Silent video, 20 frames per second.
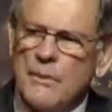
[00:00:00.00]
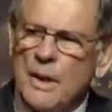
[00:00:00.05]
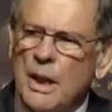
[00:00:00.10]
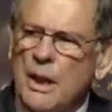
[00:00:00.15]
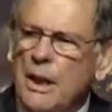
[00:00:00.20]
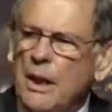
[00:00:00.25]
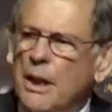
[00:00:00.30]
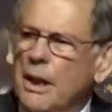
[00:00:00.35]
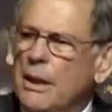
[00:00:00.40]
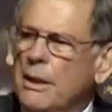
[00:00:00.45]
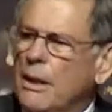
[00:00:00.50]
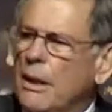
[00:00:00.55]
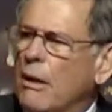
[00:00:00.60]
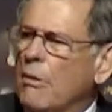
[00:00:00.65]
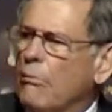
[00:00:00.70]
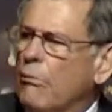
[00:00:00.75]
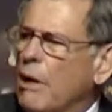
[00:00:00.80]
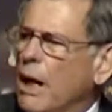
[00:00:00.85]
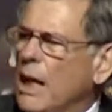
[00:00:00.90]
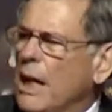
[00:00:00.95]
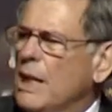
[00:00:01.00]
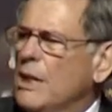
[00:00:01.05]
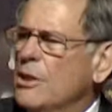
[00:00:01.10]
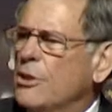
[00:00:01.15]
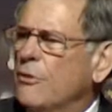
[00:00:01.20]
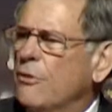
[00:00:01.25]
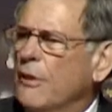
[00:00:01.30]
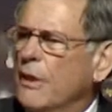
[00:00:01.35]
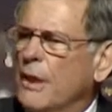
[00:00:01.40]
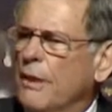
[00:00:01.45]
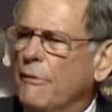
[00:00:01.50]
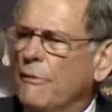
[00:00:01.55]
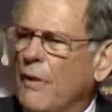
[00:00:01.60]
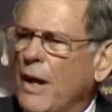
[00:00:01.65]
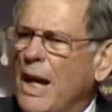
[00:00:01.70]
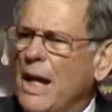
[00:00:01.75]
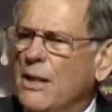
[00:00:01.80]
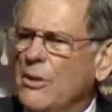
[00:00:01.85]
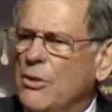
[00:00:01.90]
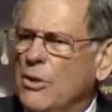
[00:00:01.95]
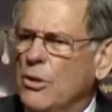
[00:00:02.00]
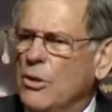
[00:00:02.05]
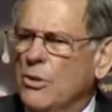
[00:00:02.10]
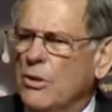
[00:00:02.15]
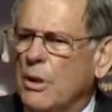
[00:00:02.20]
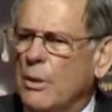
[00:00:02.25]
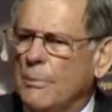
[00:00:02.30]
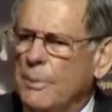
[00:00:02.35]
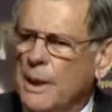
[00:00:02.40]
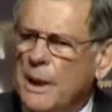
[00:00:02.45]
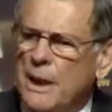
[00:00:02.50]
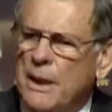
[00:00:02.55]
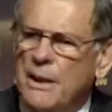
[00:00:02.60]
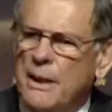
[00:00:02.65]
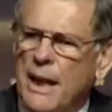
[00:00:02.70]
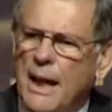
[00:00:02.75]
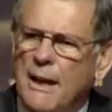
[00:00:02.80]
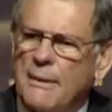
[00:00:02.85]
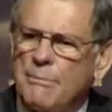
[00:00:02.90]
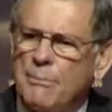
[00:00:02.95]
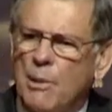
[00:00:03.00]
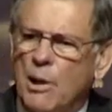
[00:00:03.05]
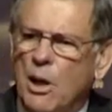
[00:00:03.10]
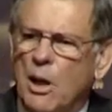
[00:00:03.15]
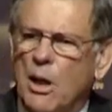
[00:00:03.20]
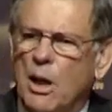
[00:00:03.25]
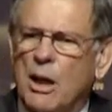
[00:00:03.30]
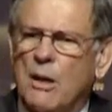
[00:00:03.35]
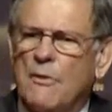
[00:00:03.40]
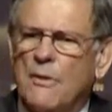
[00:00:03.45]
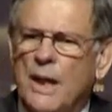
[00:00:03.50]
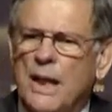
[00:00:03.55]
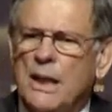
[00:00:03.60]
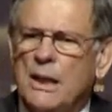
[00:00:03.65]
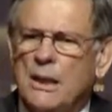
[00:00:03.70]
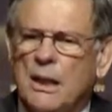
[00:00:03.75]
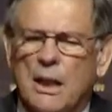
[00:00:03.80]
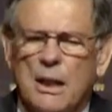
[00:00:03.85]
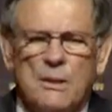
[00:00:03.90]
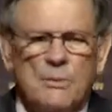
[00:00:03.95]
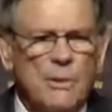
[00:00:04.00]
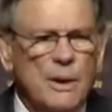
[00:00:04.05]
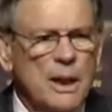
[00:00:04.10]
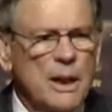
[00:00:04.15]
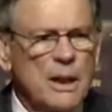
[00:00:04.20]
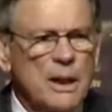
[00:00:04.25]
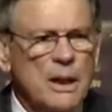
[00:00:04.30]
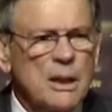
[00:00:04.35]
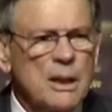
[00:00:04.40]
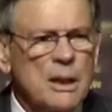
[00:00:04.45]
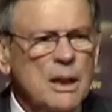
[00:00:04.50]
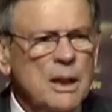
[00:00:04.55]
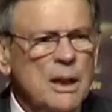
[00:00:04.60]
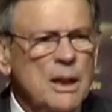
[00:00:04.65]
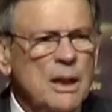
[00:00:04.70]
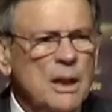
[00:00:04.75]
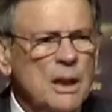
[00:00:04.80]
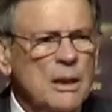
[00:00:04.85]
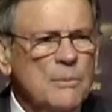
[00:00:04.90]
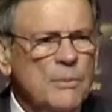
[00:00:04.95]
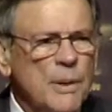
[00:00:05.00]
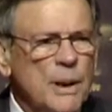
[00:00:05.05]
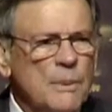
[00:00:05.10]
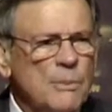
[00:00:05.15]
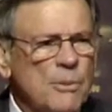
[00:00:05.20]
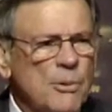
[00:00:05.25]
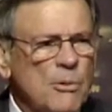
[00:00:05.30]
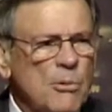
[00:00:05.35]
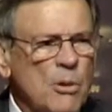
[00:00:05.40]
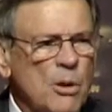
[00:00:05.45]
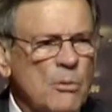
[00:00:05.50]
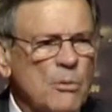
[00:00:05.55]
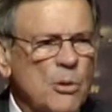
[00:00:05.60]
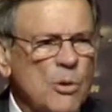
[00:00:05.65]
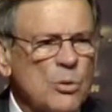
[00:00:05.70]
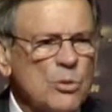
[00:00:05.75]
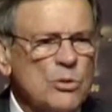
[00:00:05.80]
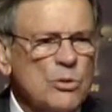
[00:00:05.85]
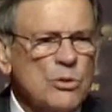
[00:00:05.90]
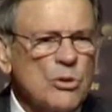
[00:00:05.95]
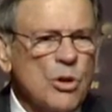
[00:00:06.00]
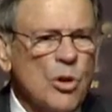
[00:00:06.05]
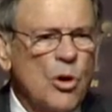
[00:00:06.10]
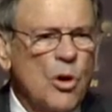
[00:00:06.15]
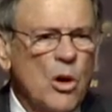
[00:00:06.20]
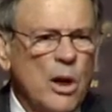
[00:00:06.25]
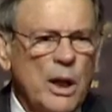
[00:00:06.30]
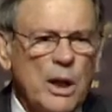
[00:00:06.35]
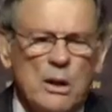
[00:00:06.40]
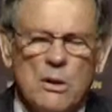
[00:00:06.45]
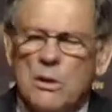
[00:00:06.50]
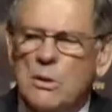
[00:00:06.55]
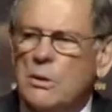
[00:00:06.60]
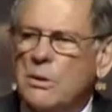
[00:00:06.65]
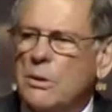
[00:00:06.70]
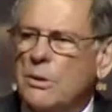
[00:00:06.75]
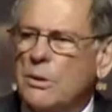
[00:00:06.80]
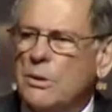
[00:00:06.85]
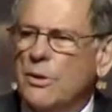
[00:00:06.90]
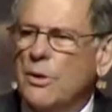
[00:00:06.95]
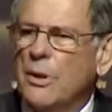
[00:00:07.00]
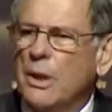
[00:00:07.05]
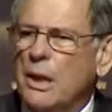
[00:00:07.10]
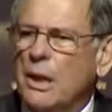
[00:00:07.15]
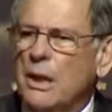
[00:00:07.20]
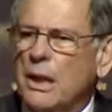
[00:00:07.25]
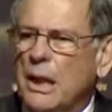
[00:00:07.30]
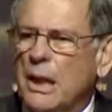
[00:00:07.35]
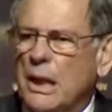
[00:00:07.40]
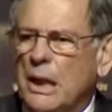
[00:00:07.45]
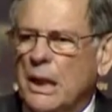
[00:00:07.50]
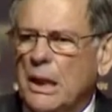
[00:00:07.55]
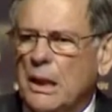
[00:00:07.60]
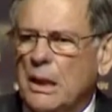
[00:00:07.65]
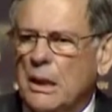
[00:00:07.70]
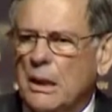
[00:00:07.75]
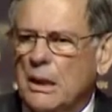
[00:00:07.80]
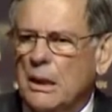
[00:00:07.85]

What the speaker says: He arranged for the venue to be in that part of England where the people were most loyal to the king,